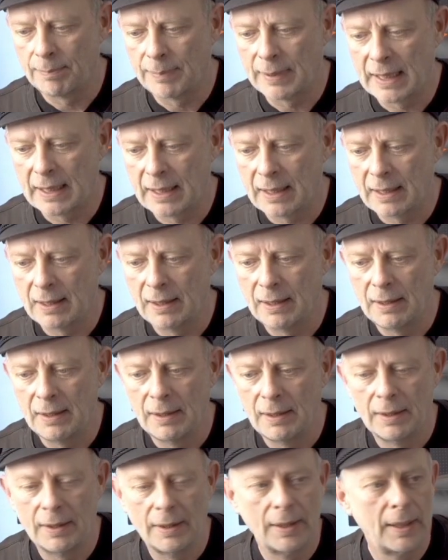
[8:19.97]
back.
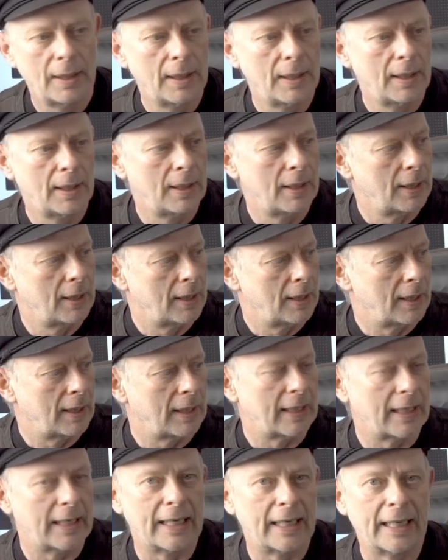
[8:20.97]

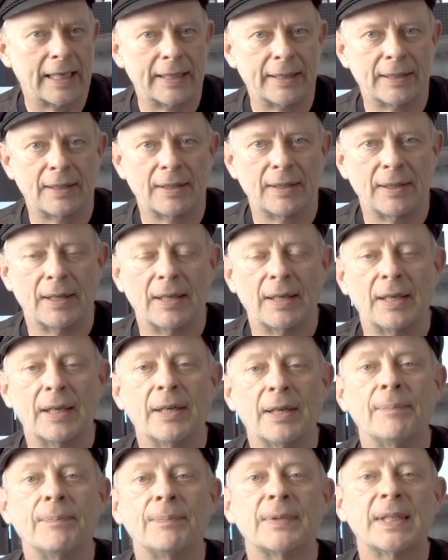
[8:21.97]
And
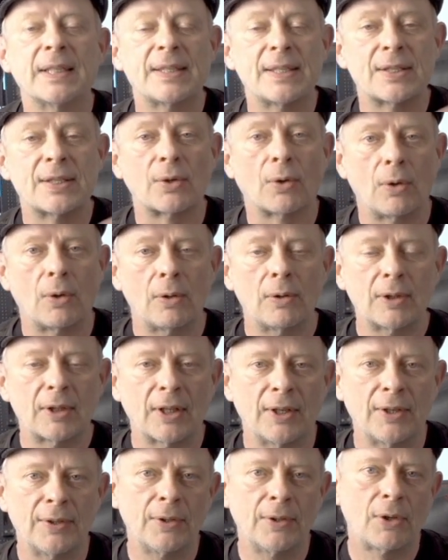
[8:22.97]
this is all
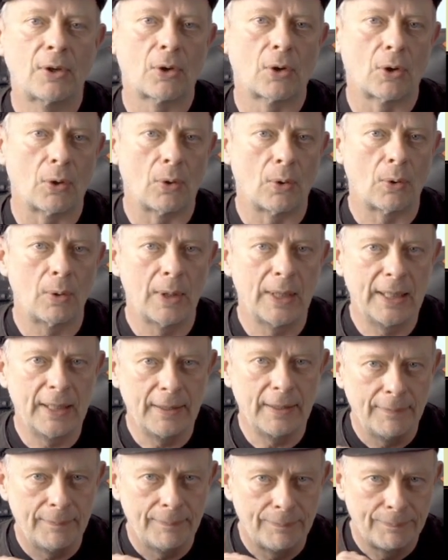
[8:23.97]
done
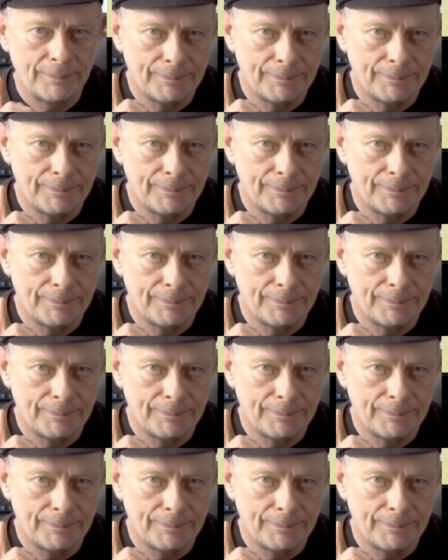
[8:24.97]
calling